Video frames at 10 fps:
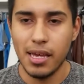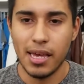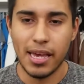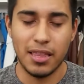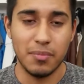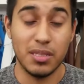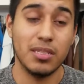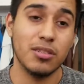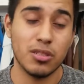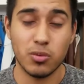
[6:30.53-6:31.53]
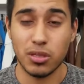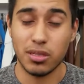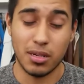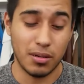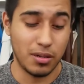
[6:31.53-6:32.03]
and the materials will
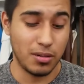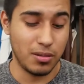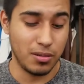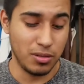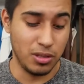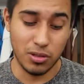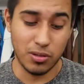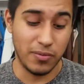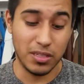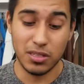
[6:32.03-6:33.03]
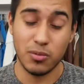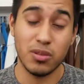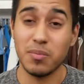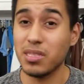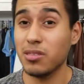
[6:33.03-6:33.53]
start, eventually when
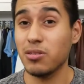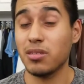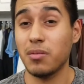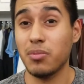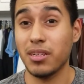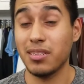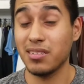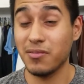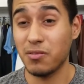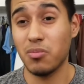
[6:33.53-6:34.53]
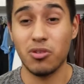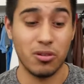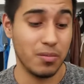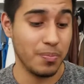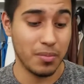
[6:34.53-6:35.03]
the materials start breaking in even
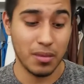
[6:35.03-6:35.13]
more,